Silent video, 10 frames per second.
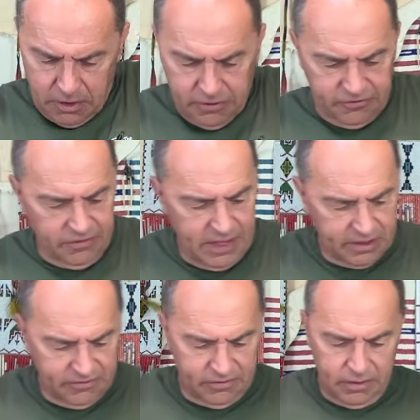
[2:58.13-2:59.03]
So
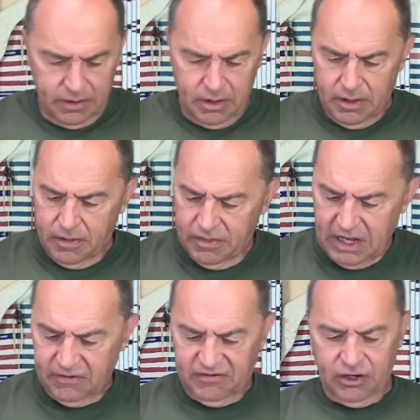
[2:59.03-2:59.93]

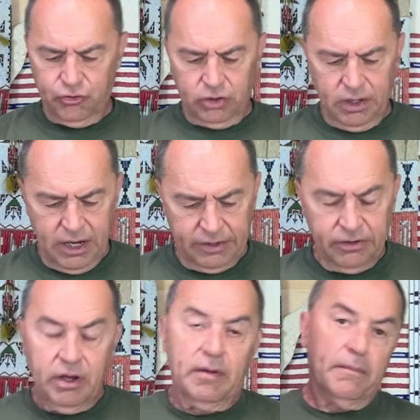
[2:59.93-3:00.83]
that center line
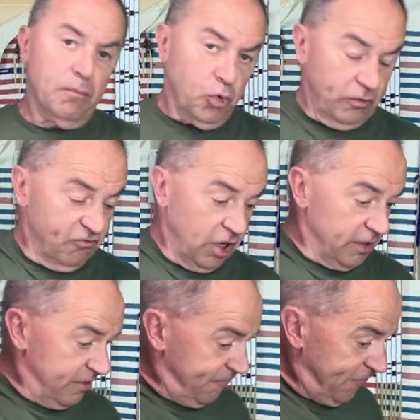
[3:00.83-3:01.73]
would
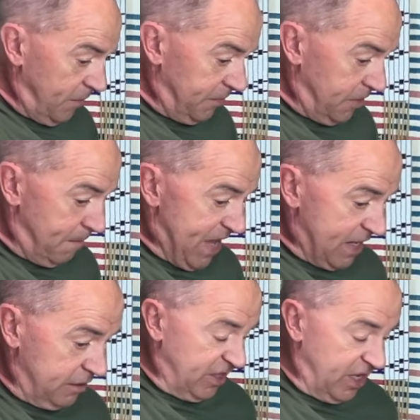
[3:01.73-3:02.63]
run from the
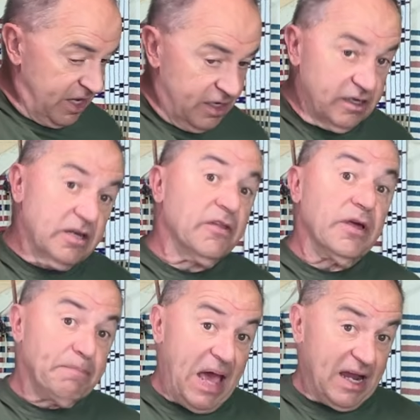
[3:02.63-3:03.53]
back head to the
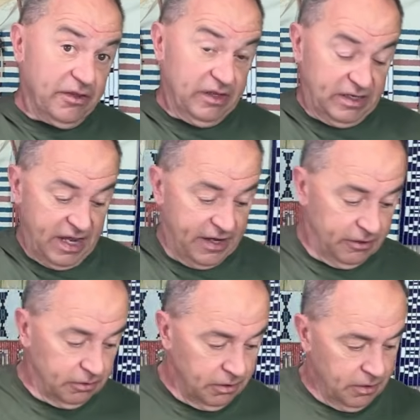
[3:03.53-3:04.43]
back of the
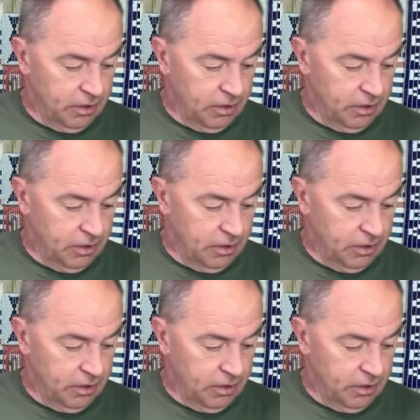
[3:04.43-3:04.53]
tail,